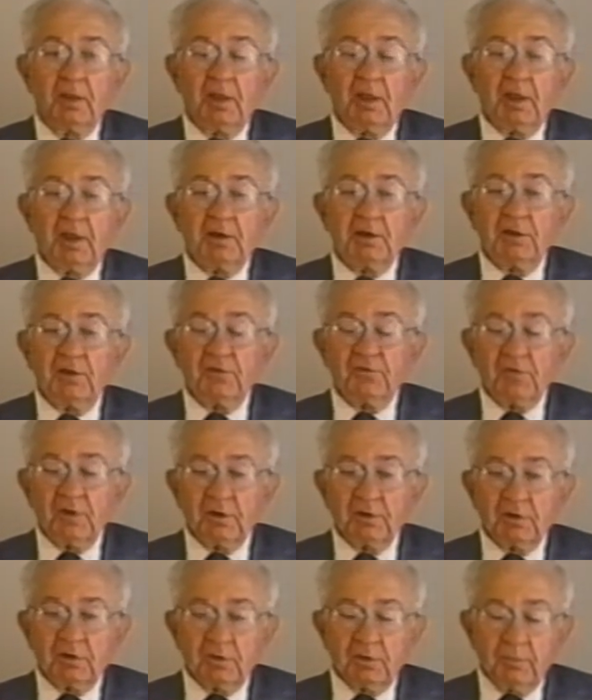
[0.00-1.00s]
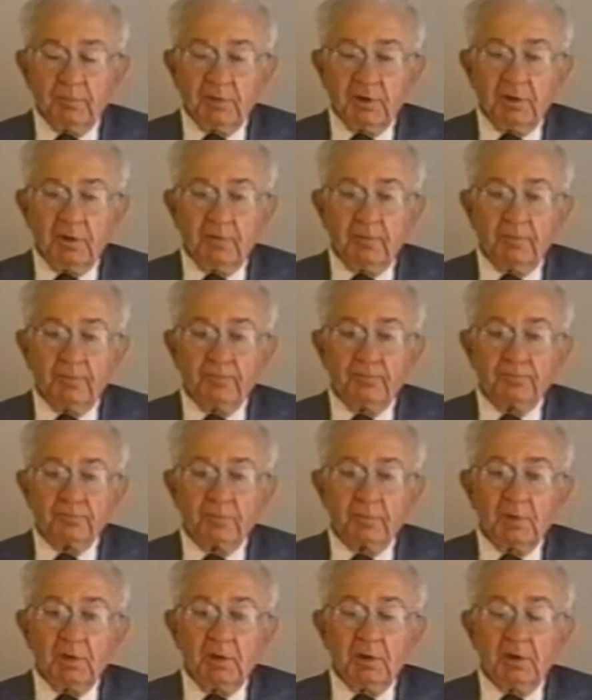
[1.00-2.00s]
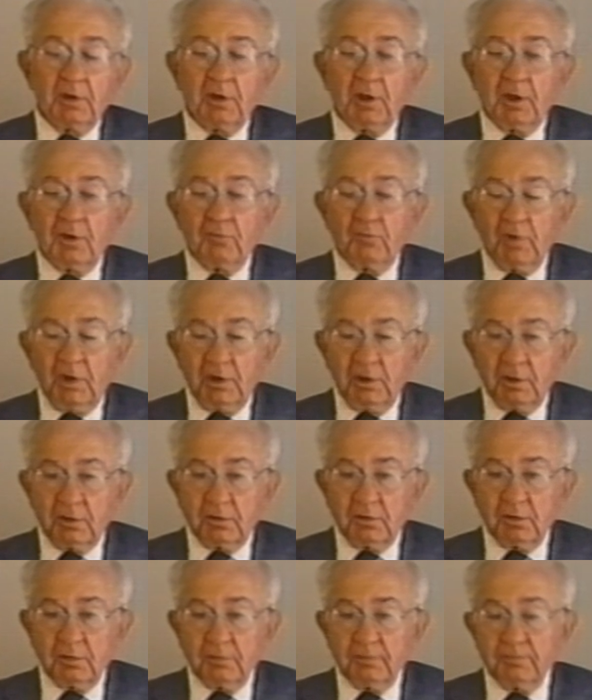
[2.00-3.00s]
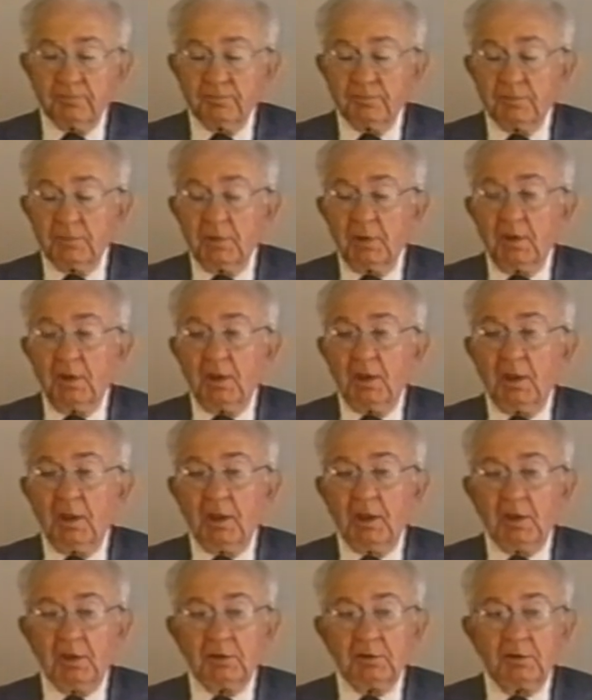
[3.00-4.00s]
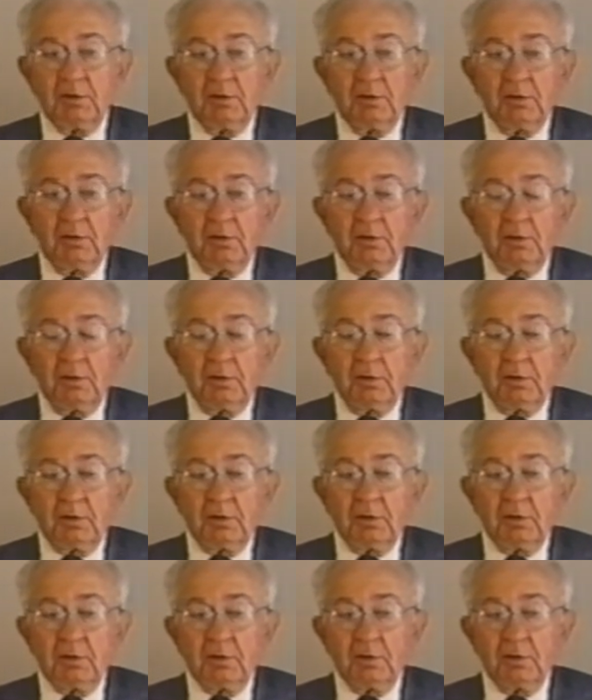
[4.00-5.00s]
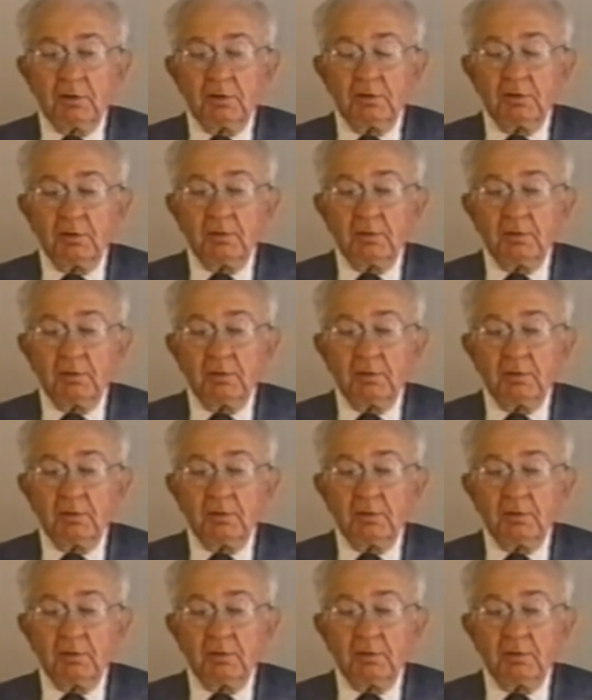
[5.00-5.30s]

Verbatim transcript: and he sent it to me. I read it, and uh,